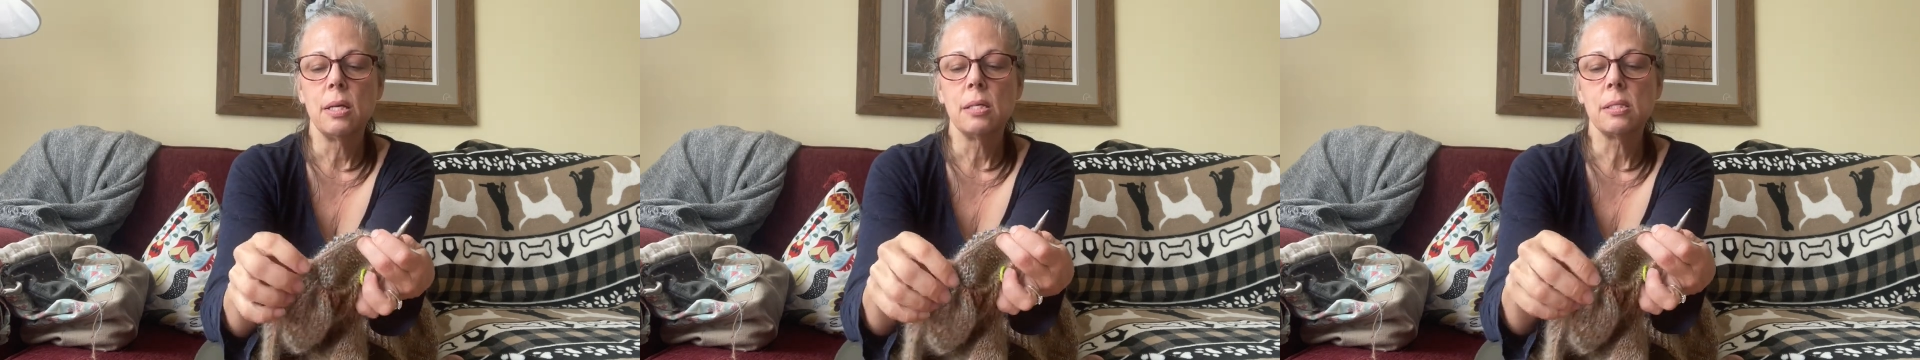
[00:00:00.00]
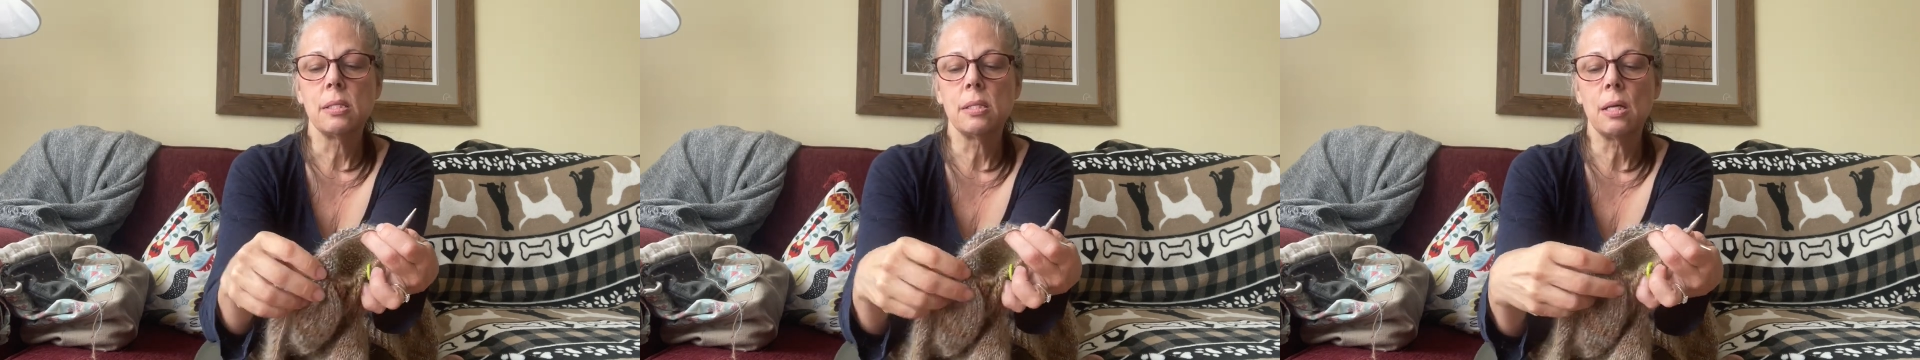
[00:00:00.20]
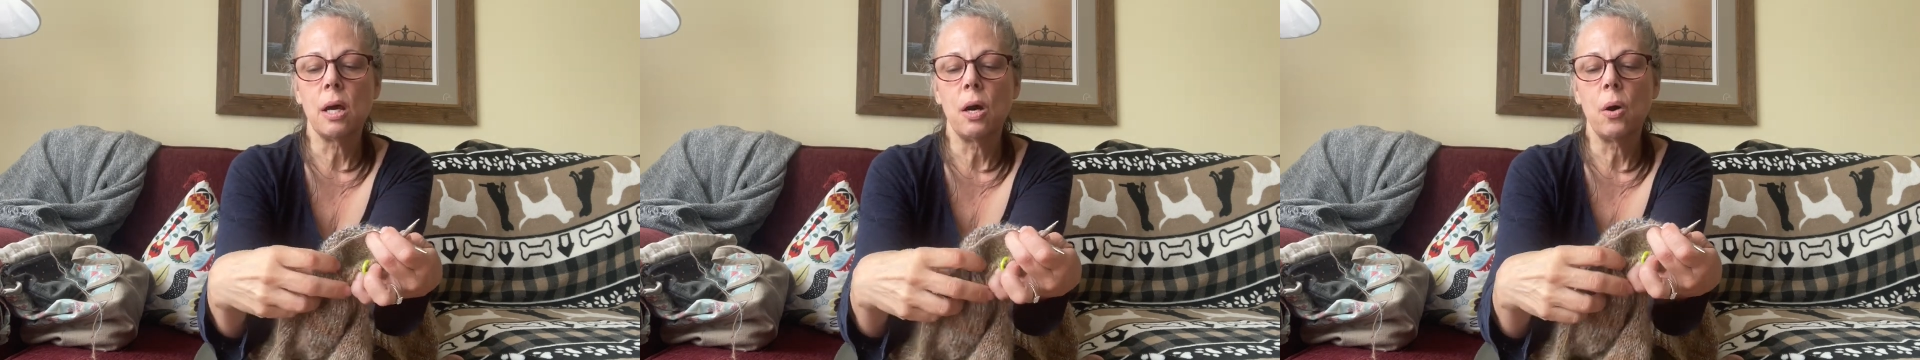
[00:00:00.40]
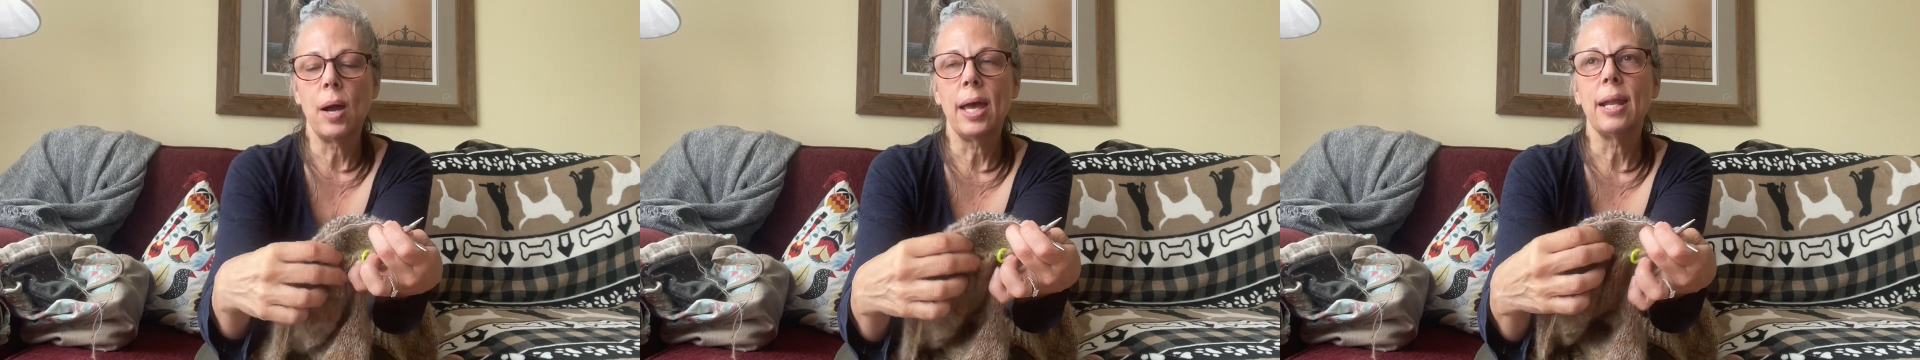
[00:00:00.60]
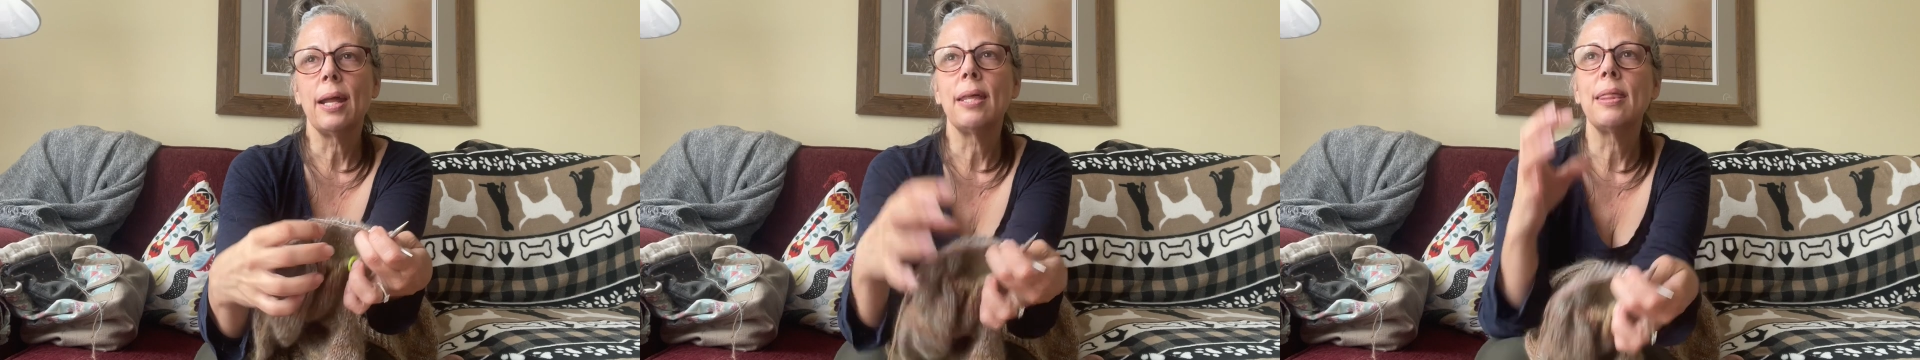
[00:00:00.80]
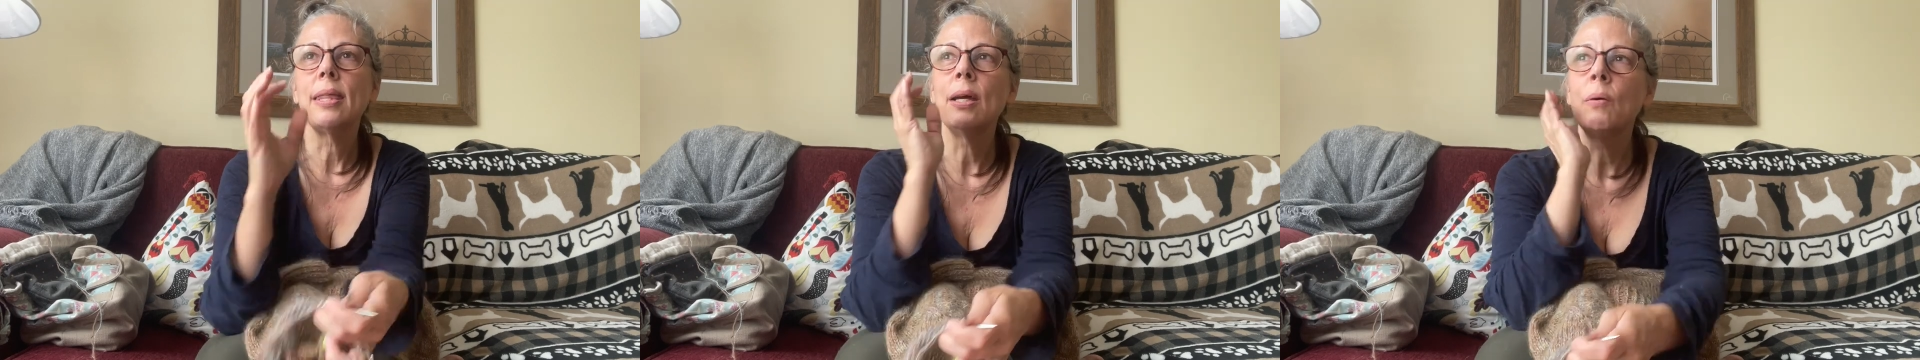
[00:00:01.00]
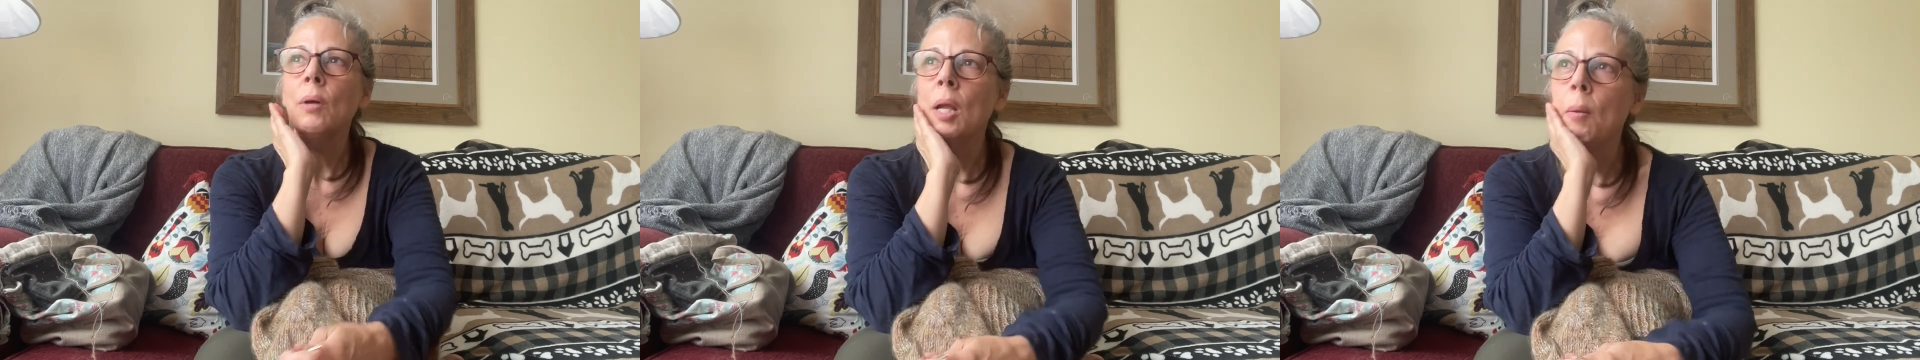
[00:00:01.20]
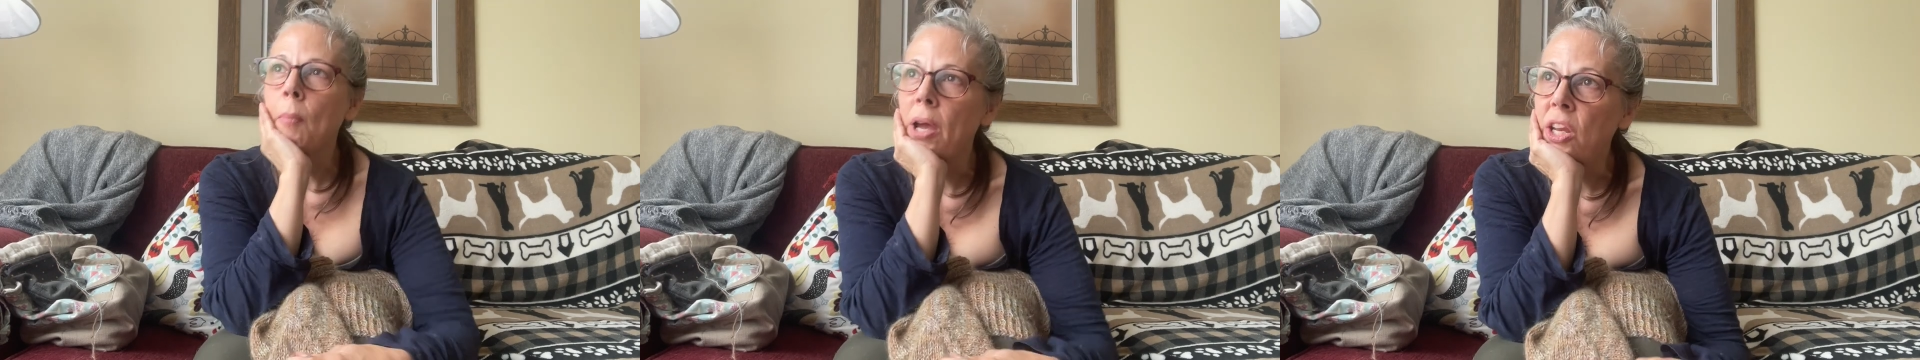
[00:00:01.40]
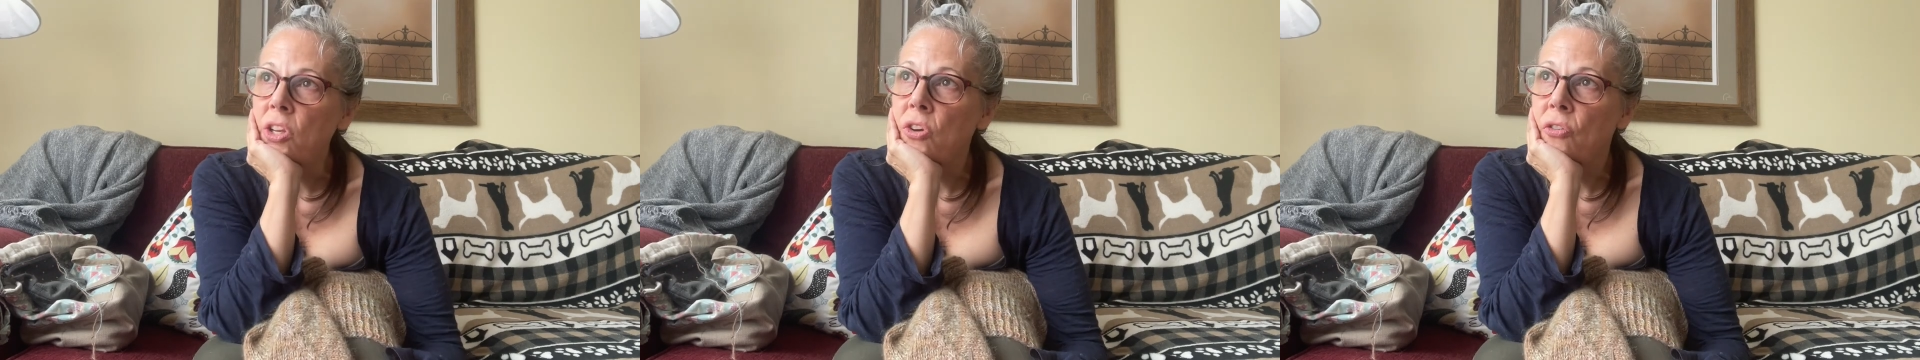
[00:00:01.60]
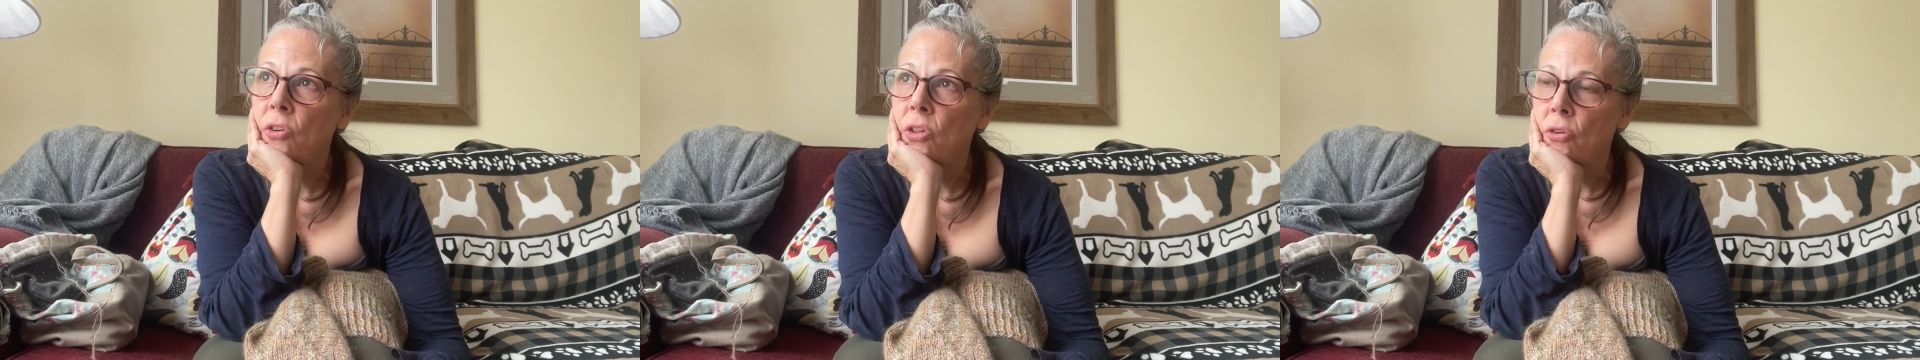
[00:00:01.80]
So, and I think what I might
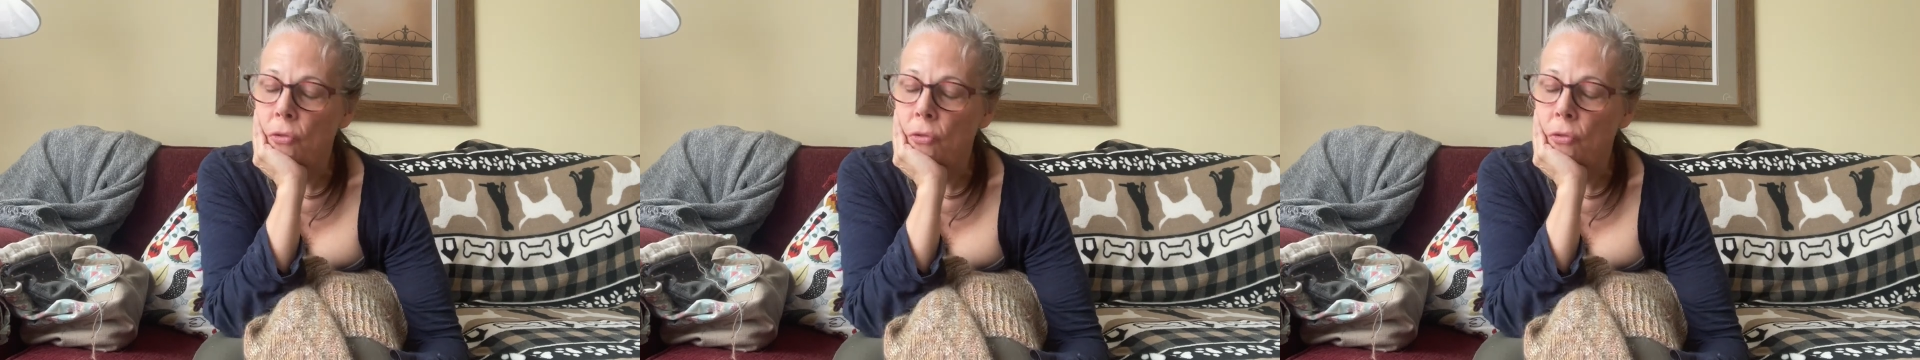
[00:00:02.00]
do for the